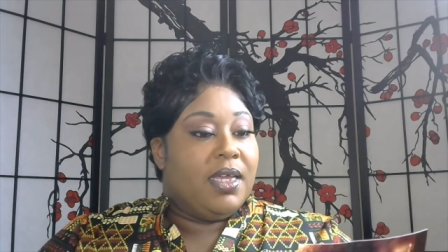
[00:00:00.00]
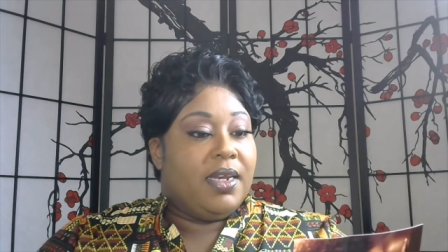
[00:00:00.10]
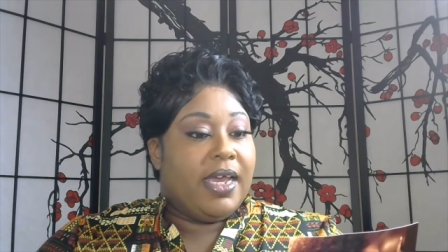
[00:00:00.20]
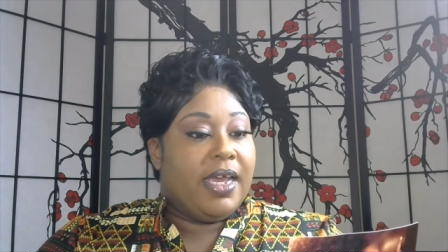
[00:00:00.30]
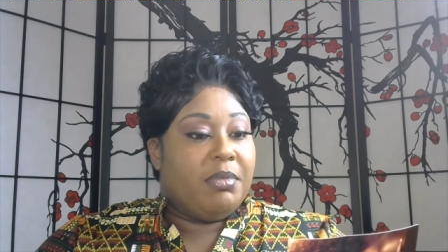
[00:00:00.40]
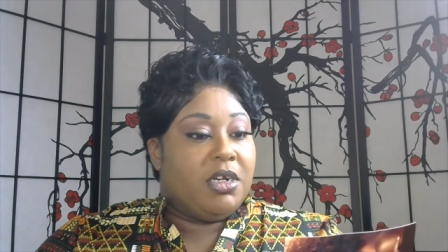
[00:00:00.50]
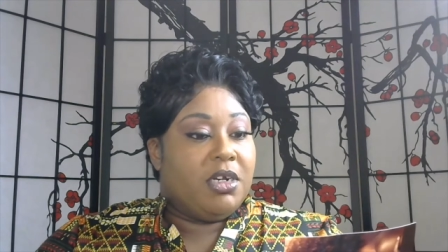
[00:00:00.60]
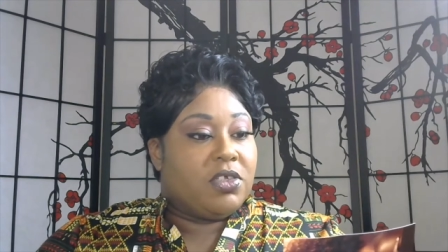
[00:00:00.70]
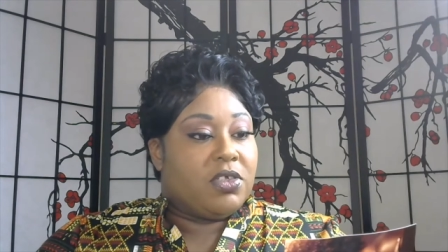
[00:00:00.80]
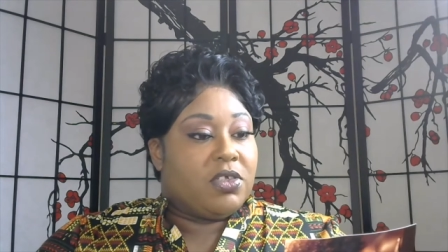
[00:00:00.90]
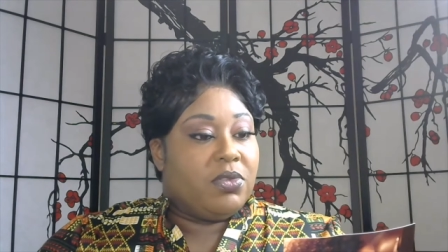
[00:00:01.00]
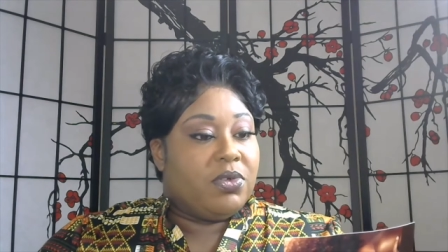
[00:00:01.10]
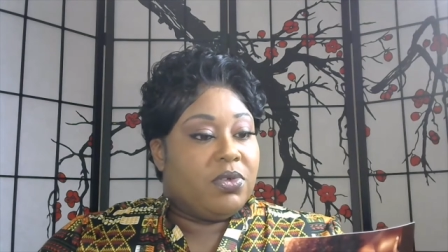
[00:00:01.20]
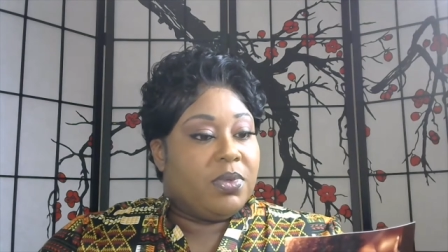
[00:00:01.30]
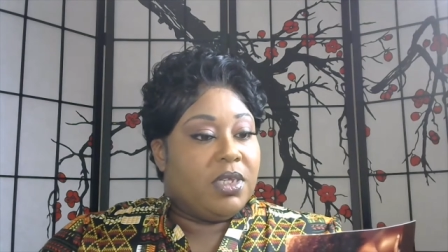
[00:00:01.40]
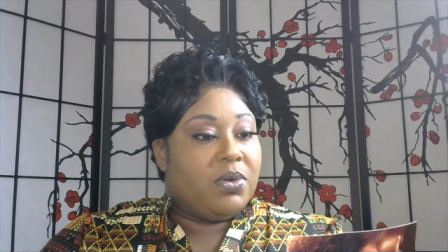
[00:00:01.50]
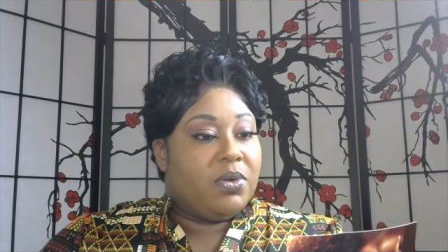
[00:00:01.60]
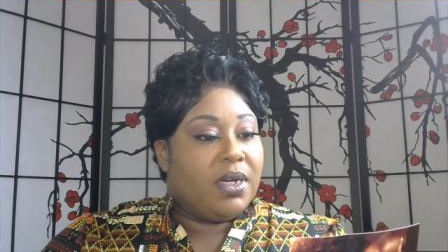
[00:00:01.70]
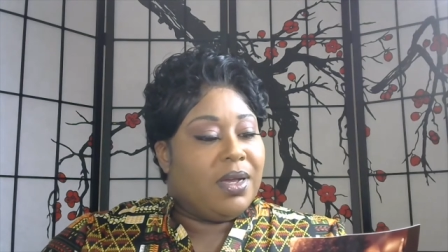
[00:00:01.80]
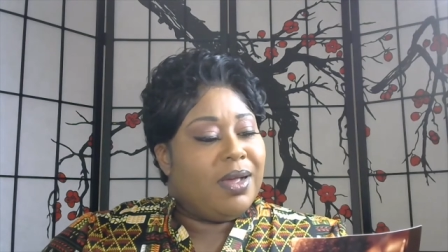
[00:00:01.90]
Now I'm gonna just go through really
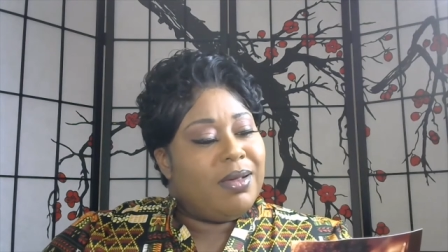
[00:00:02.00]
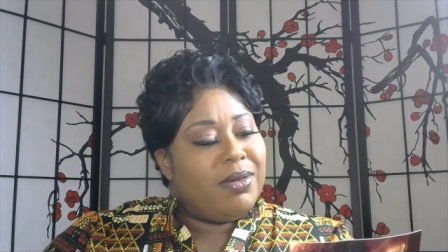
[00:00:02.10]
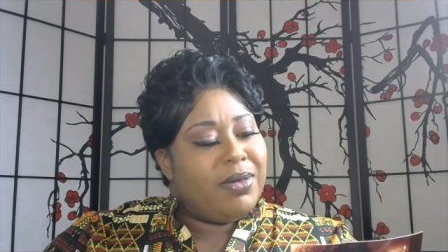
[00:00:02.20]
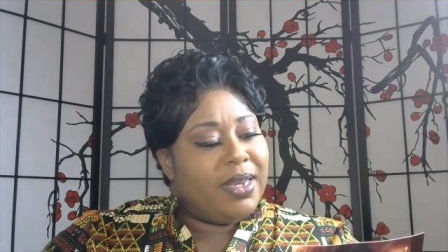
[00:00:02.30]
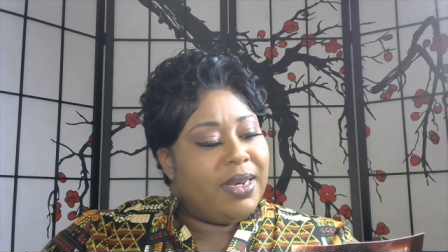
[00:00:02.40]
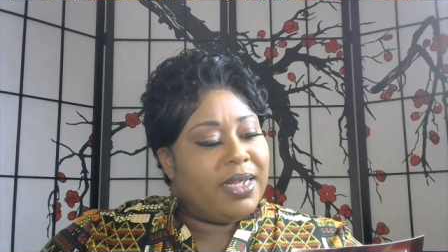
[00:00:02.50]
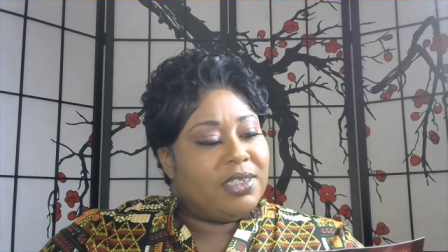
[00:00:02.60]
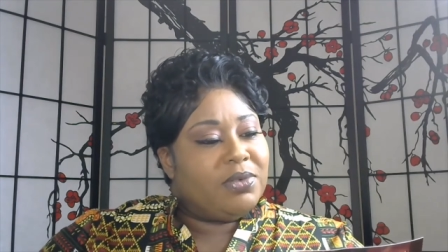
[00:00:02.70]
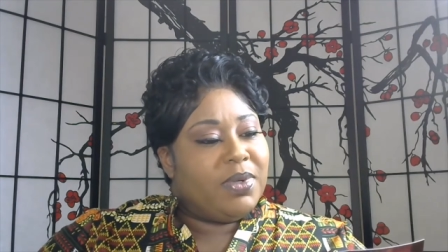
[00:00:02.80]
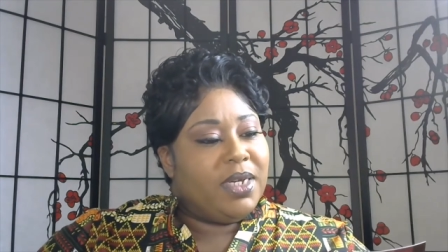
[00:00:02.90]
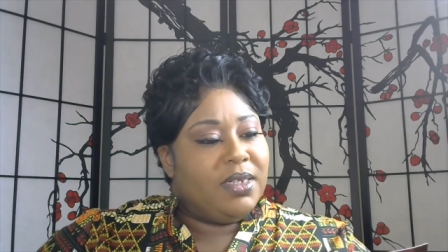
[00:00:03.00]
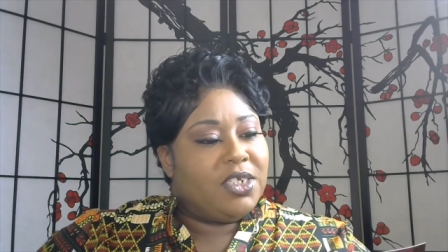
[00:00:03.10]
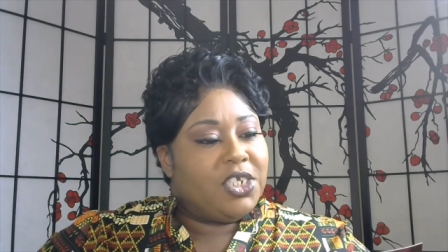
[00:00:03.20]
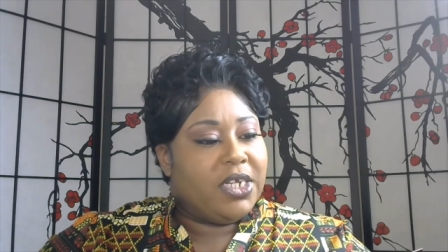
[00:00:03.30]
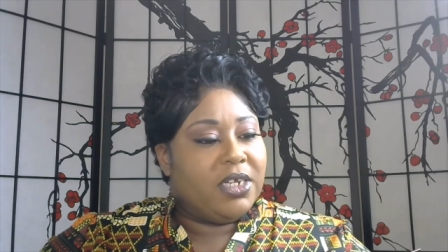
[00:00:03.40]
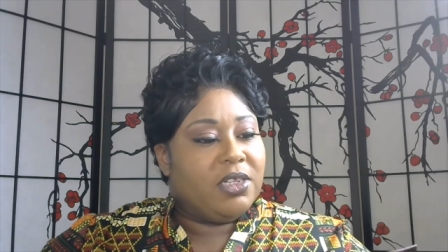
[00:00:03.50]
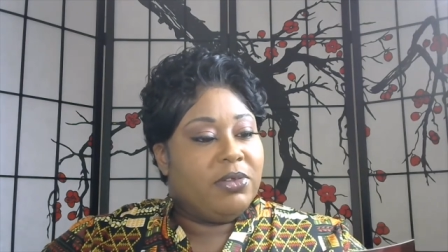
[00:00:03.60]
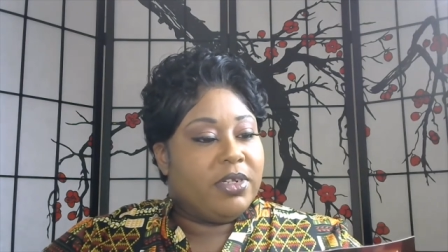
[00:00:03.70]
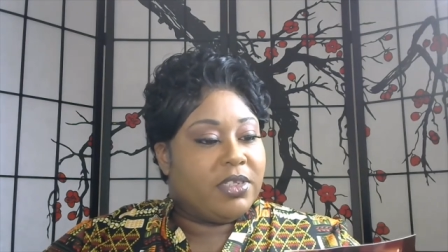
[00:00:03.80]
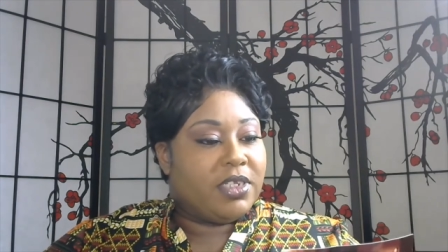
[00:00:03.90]
quick. Oh, and that's sweet. She
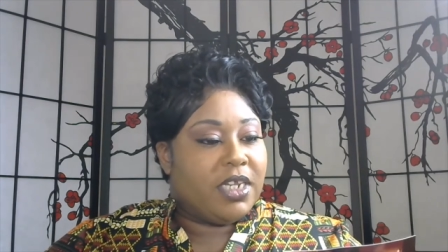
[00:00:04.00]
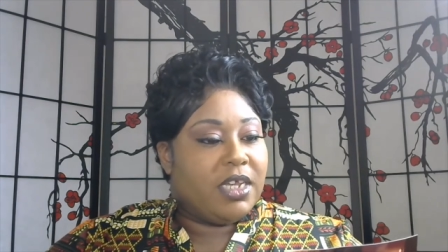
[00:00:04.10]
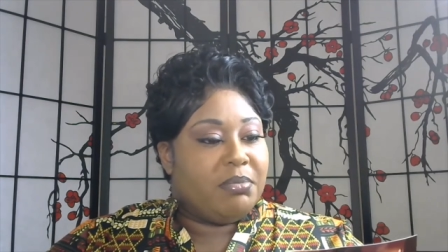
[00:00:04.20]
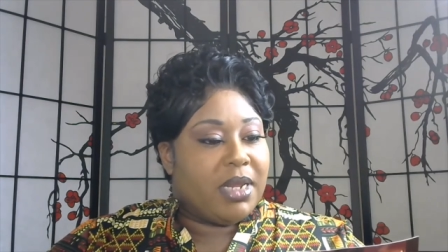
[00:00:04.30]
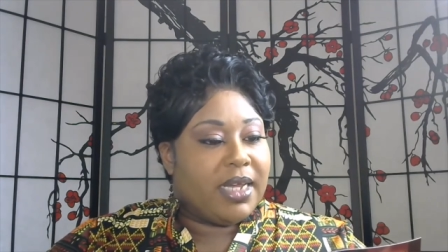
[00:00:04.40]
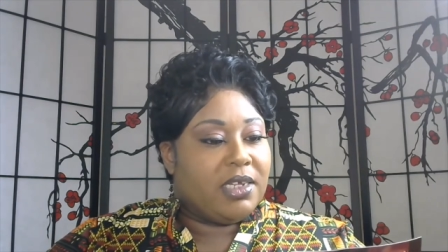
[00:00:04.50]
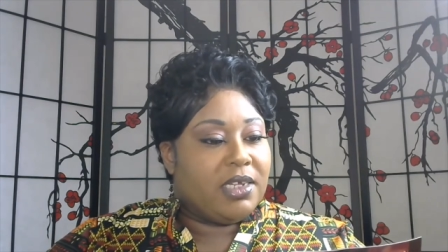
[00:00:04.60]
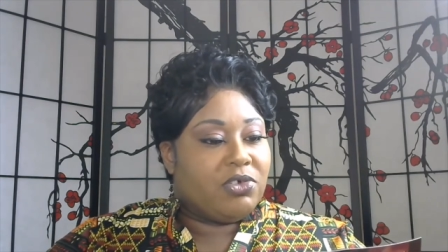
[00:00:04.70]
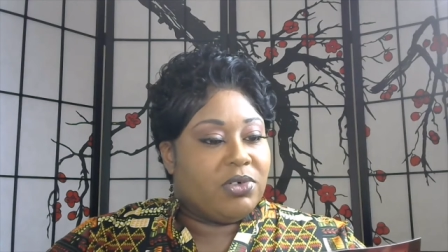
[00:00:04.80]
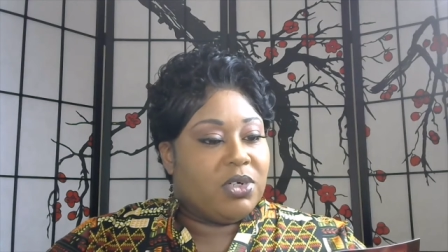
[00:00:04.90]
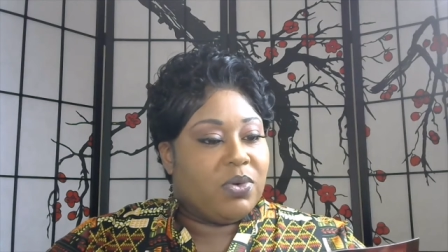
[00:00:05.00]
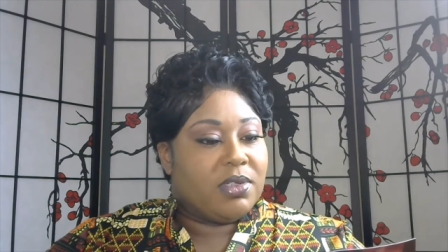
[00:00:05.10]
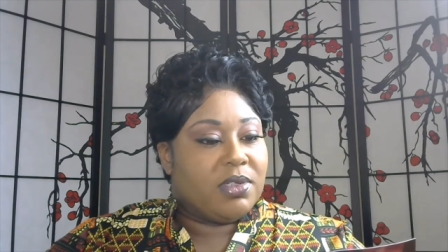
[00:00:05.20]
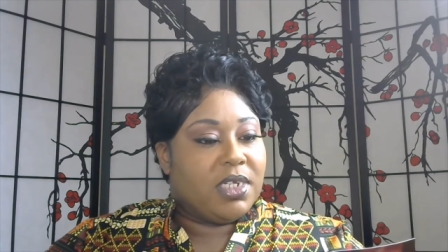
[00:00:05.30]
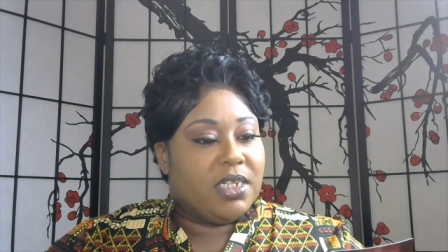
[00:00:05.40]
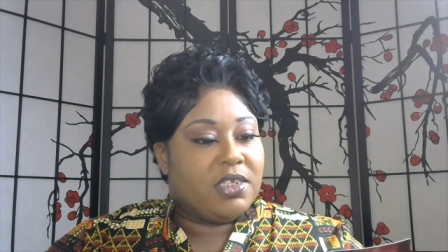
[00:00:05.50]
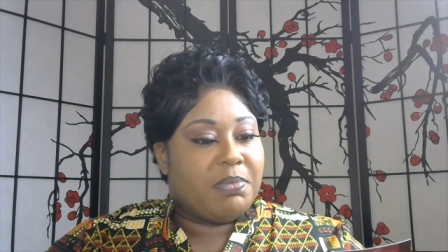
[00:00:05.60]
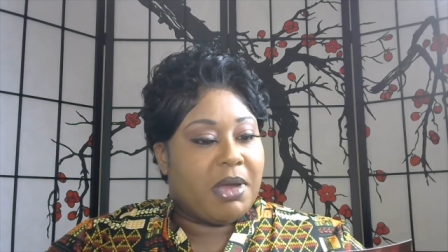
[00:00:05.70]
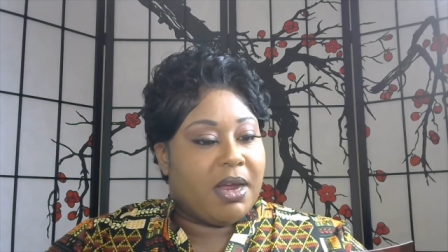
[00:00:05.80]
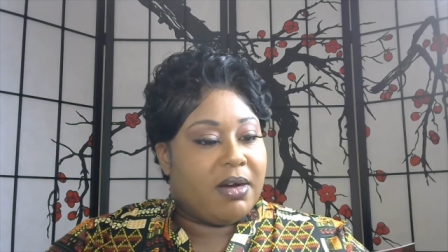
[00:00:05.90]
included 10 Black History quotes to
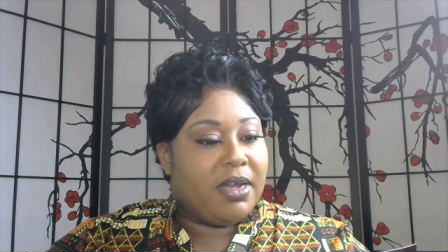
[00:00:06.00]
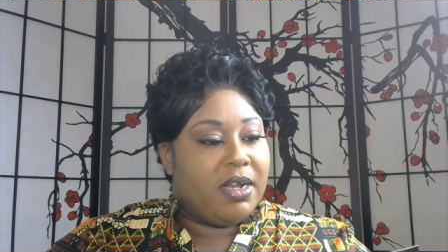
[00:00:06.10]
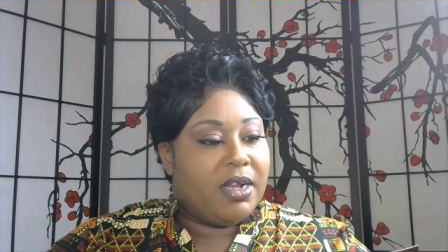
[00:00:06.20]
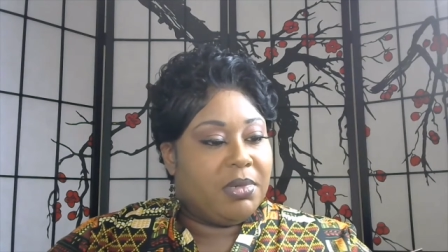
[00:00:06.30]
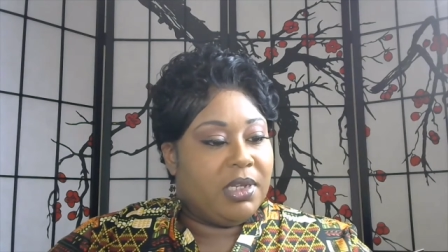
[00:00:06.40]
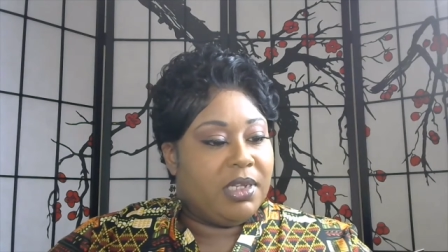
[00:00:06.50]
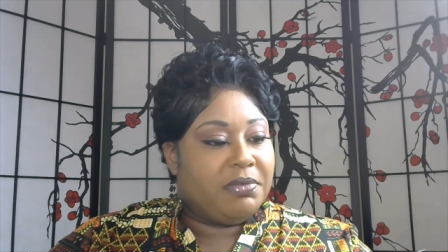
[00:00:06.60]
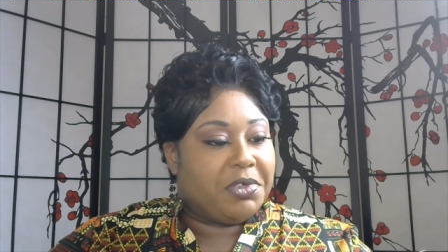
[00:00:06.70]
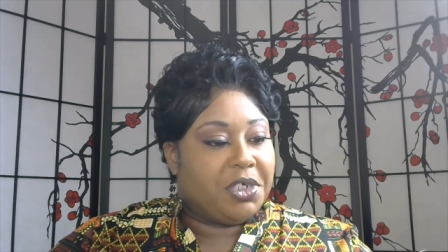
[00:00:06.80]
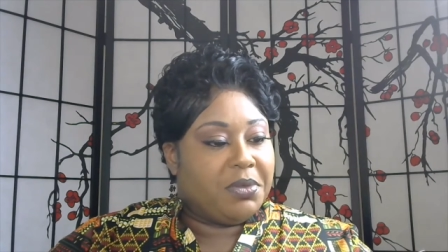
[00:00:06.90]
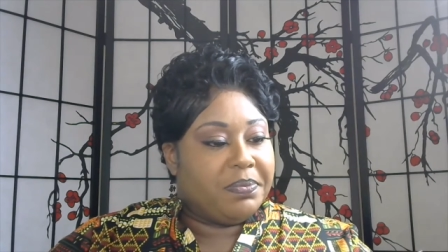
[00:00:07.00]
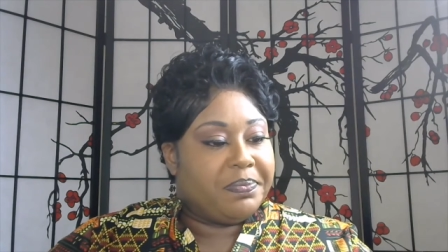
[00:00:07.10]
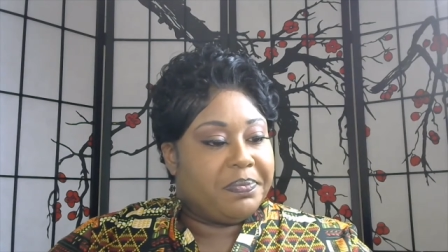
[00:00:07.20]
inspire and uplift you.